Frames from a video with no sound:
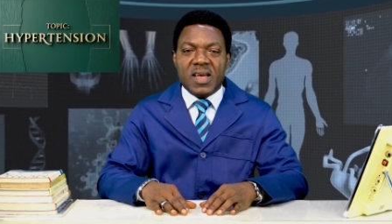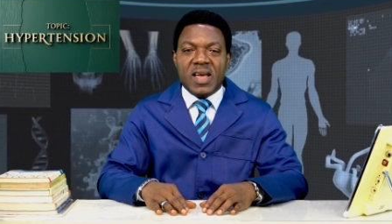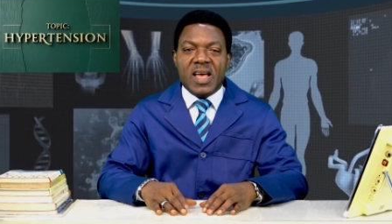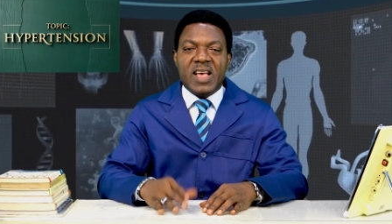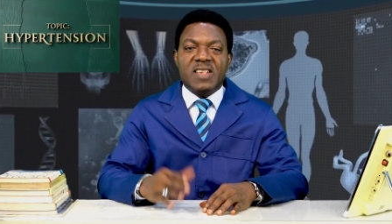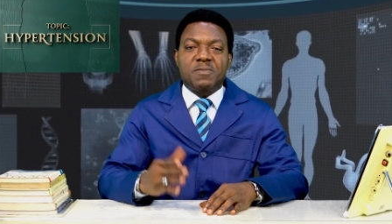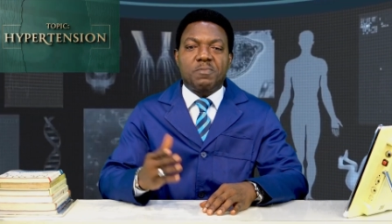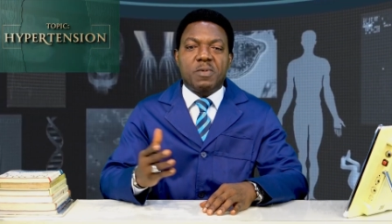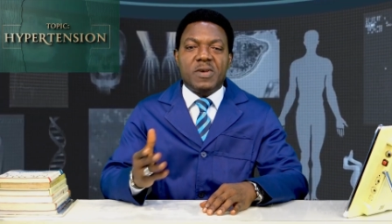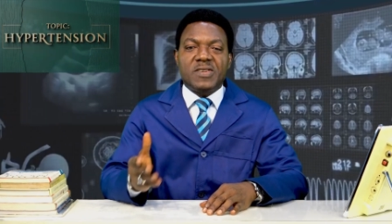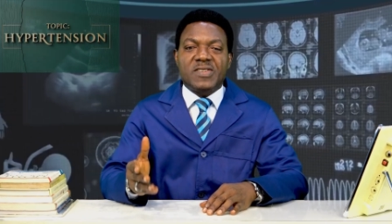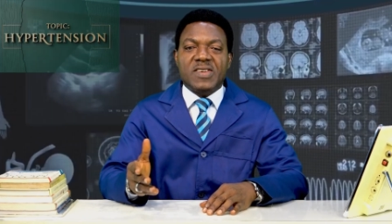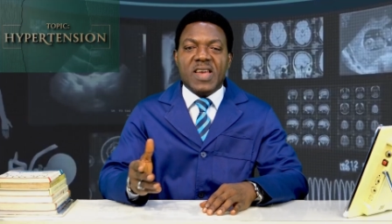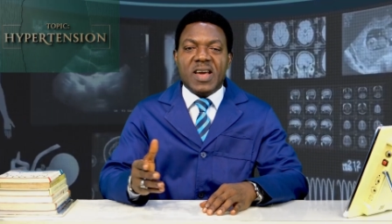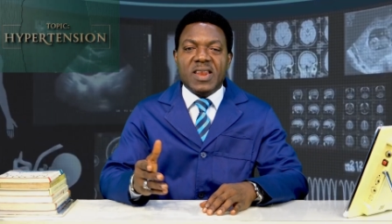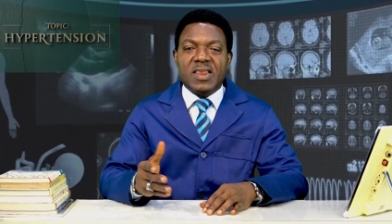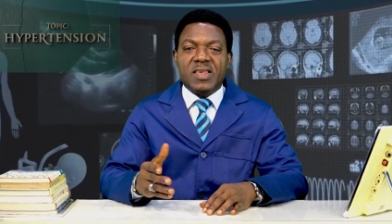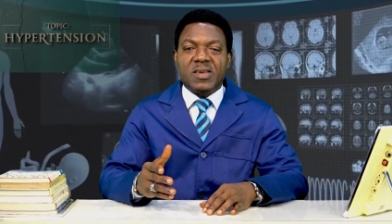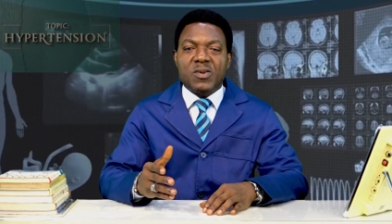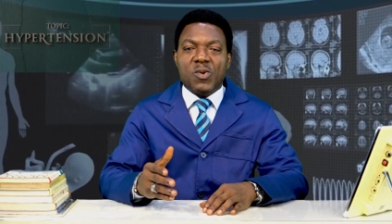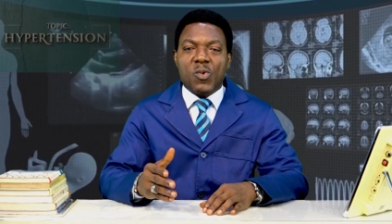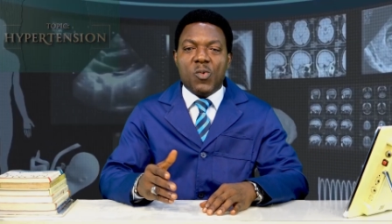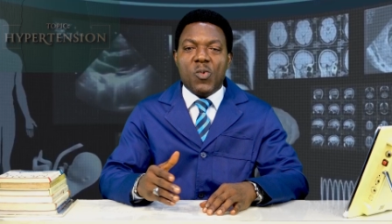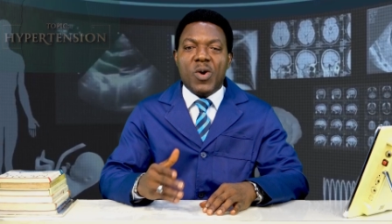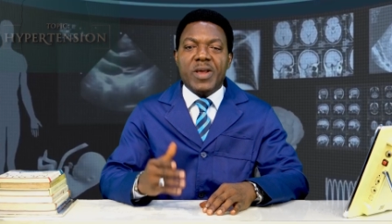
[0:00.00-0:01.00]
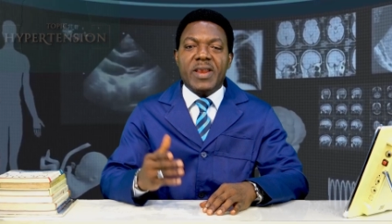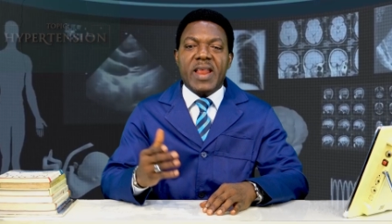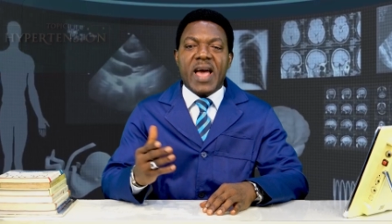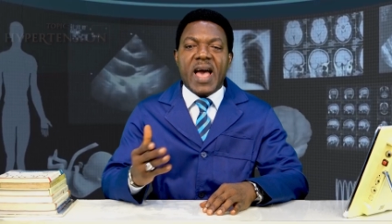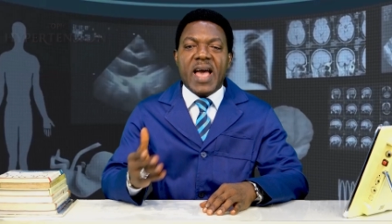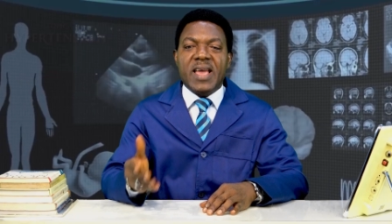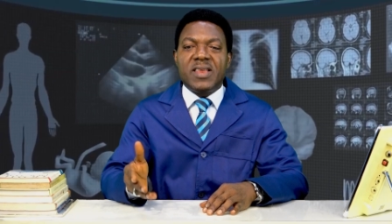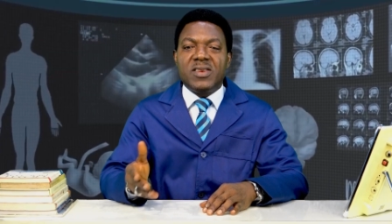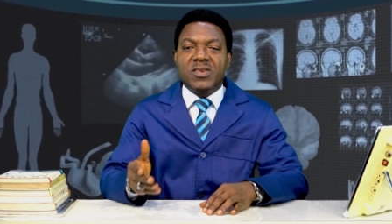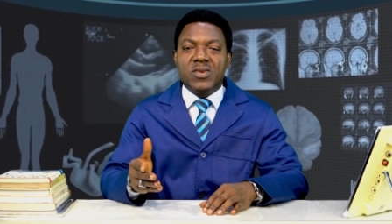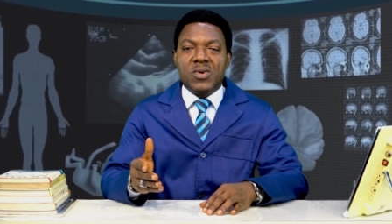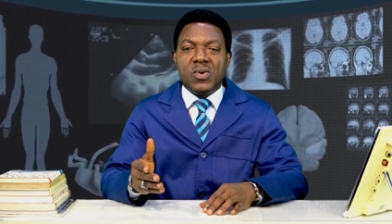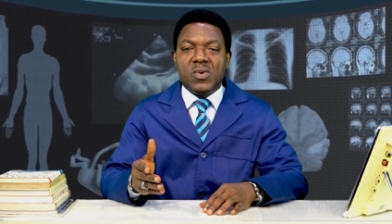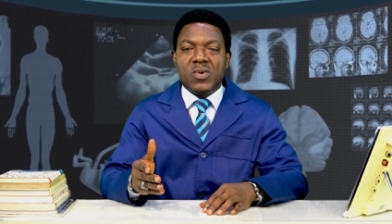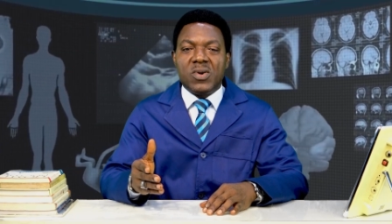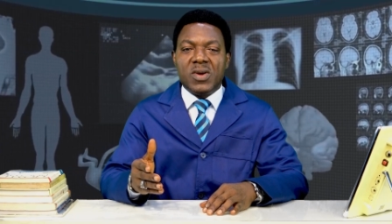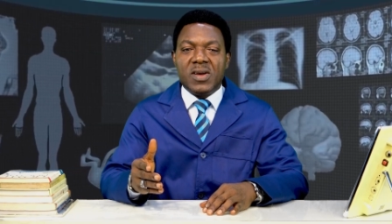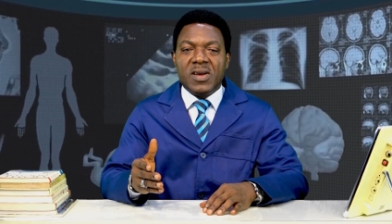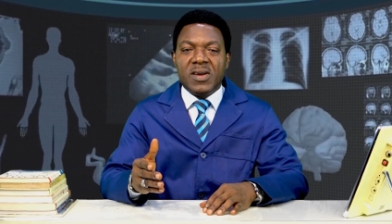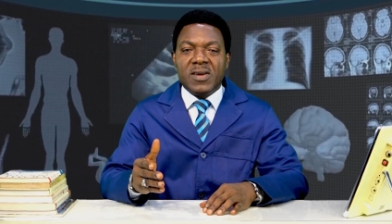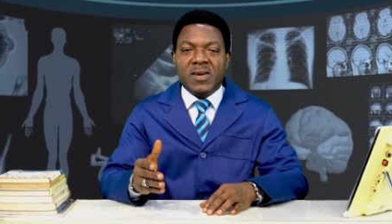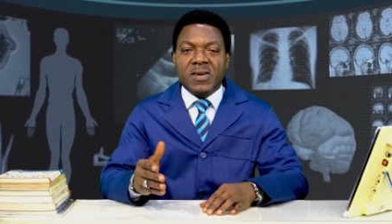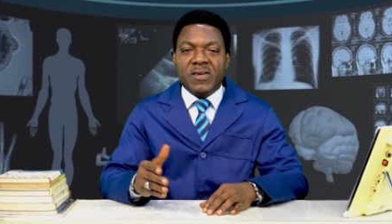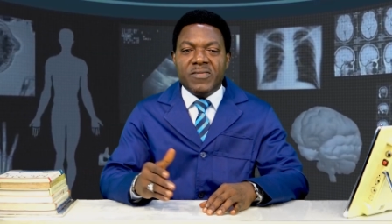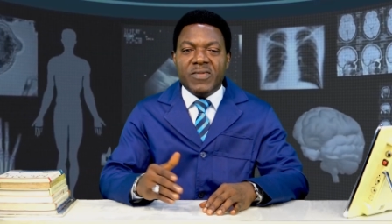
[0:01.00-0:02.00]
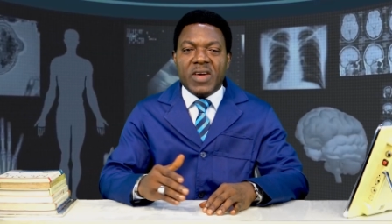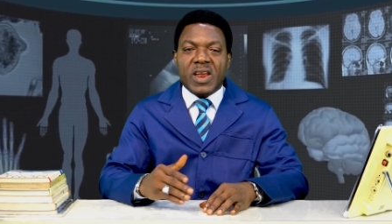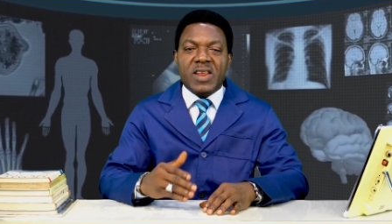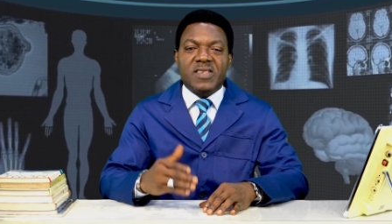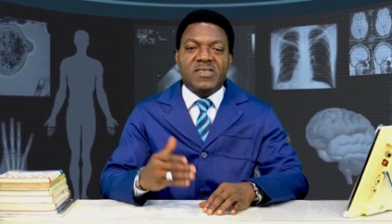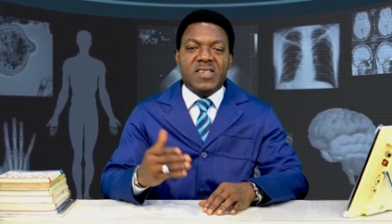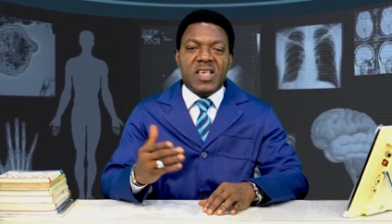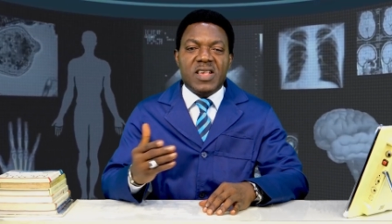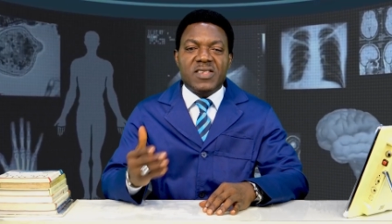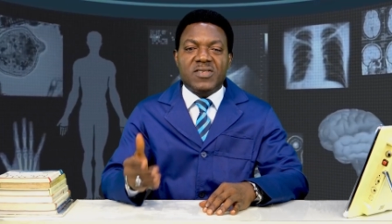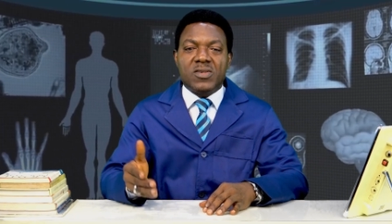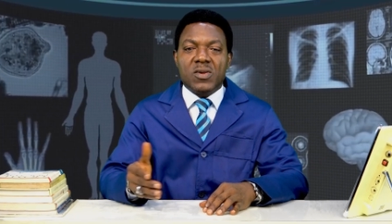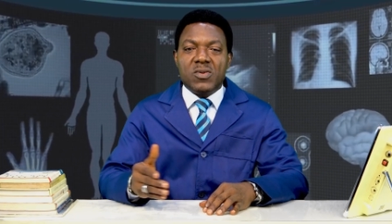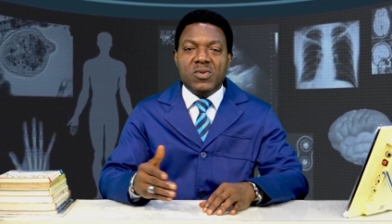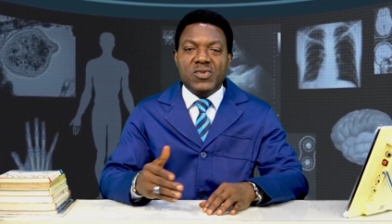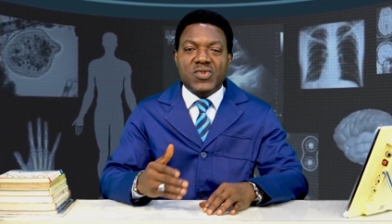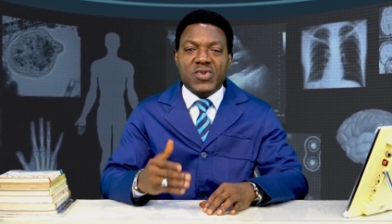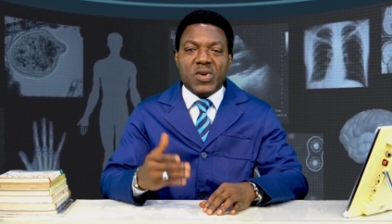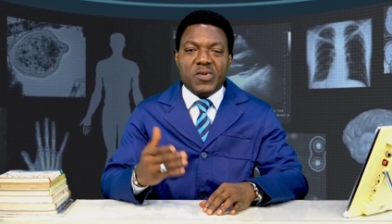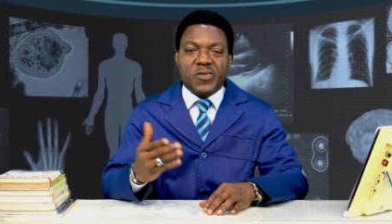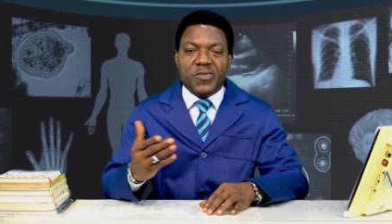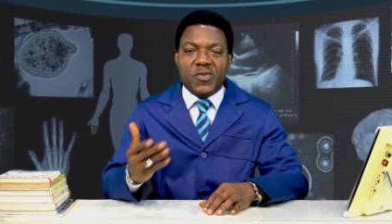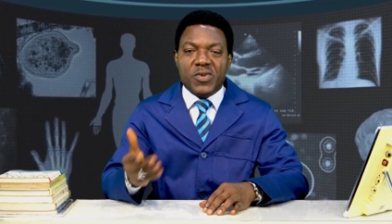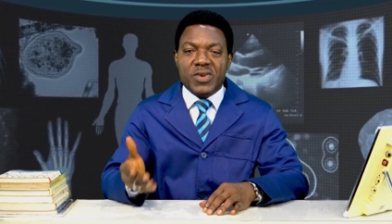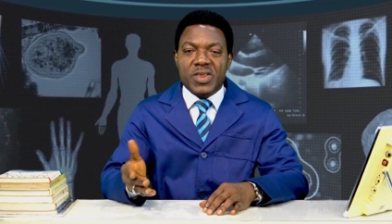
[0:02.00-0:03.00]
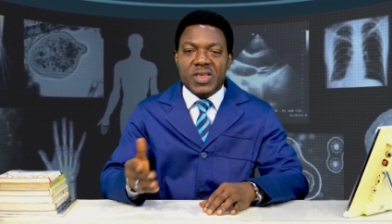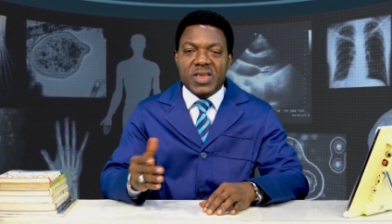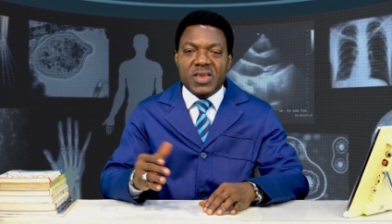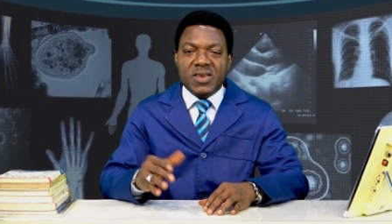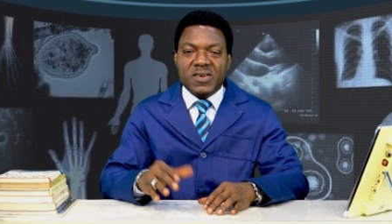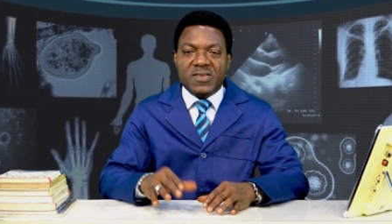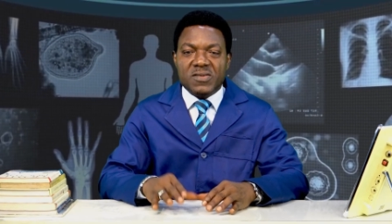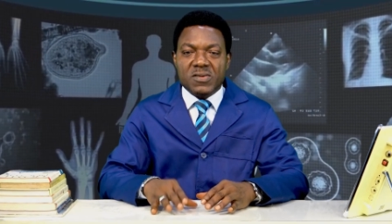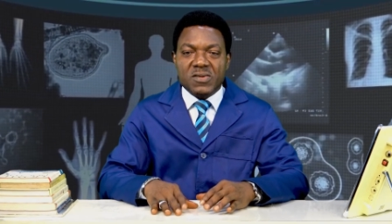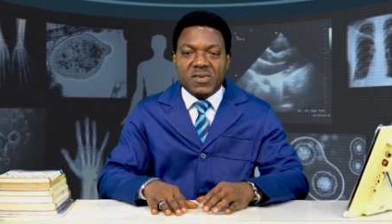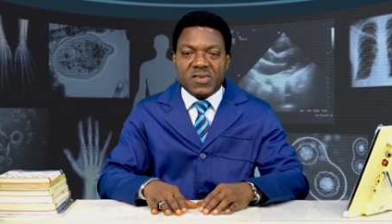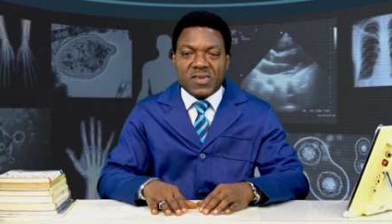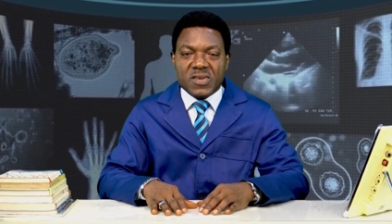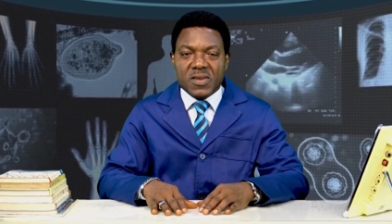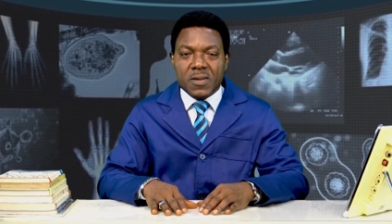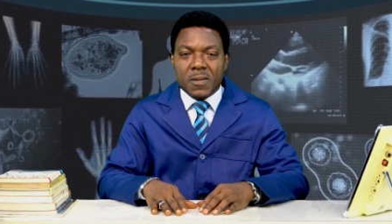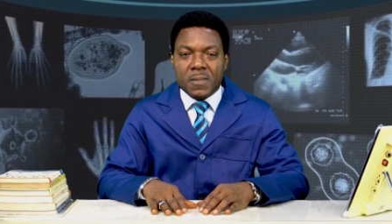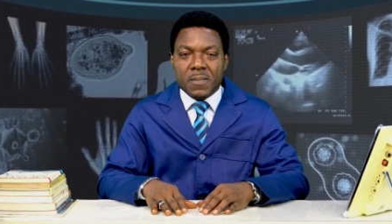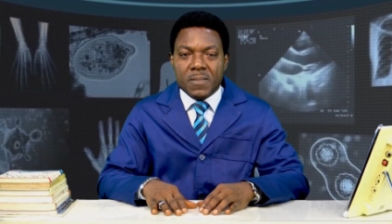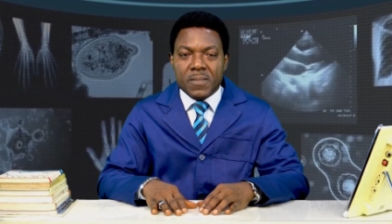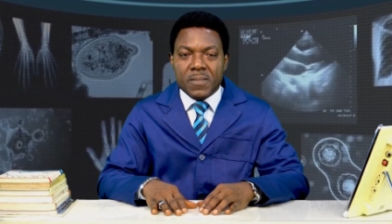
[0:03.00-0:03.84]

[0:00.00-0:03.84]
especially when I know there is a solution for the issues.